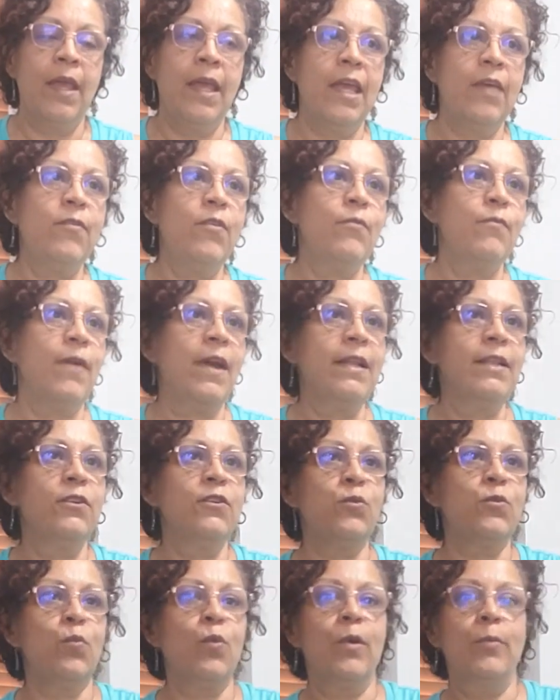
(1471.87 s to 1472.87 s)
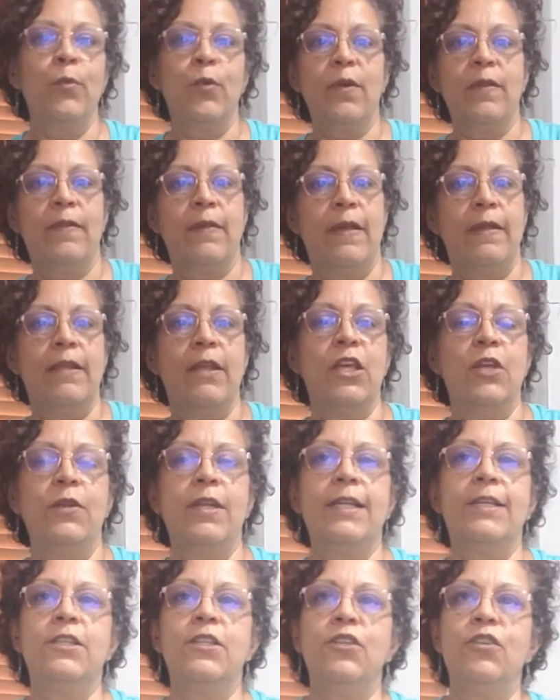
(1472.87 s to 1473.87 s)
If you find there's one more thing that you
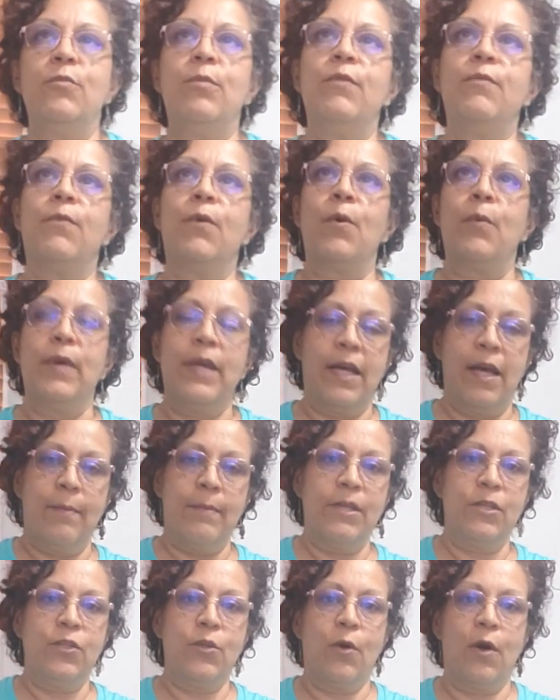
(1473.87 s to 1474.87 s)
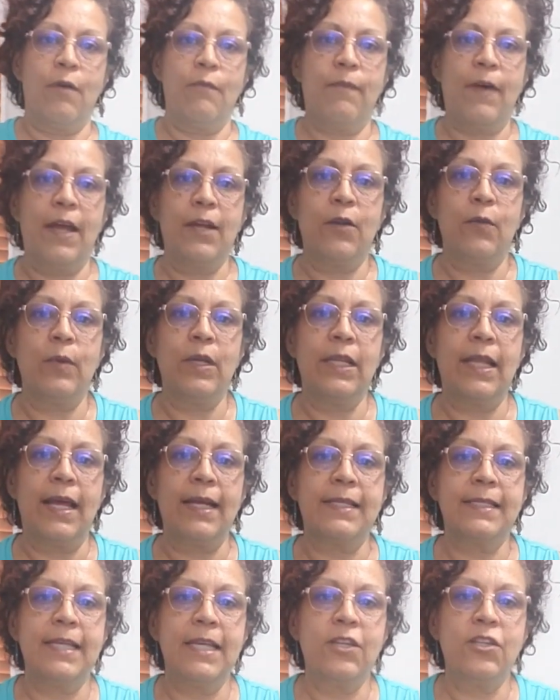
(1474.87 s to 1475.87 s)
need to do before we come into our final
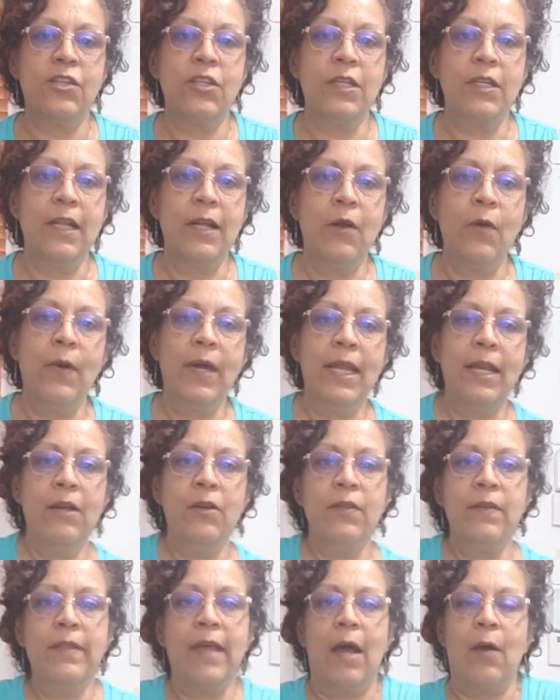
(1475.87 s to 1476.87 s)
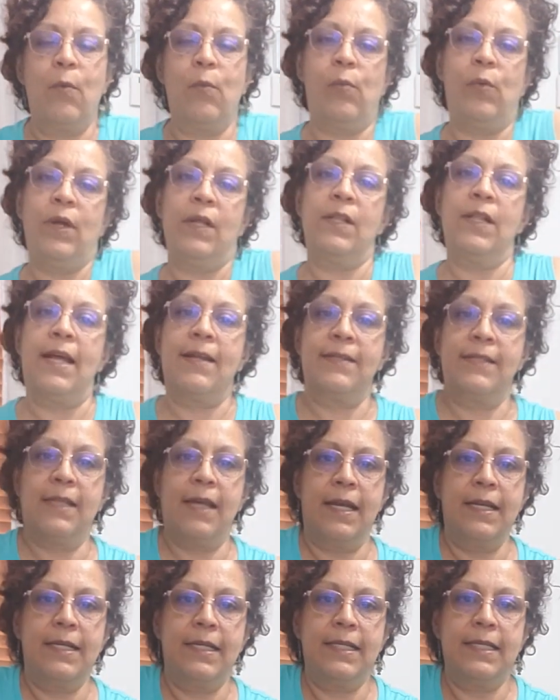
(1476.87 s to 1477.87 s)
relaxation, then go ahead and do that. Wiggle out
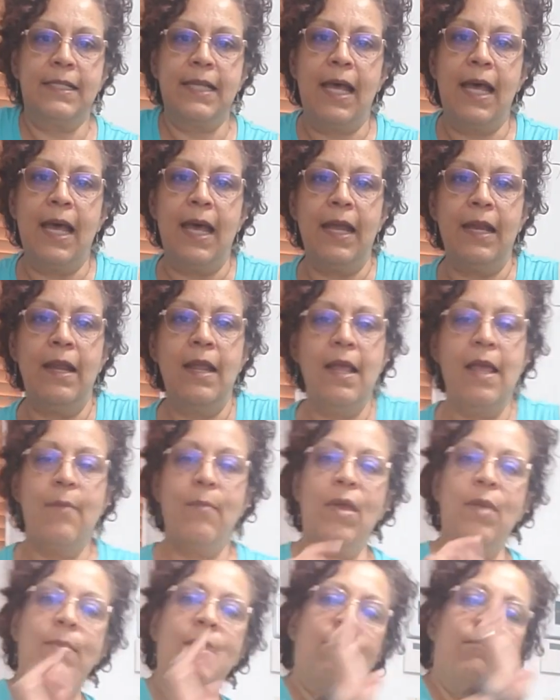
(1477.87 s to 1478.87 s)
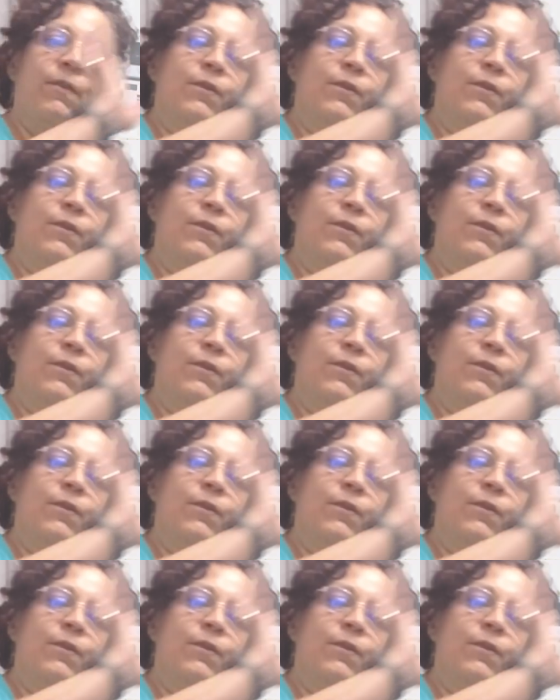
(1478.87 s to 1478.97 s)
side to side. Maybe it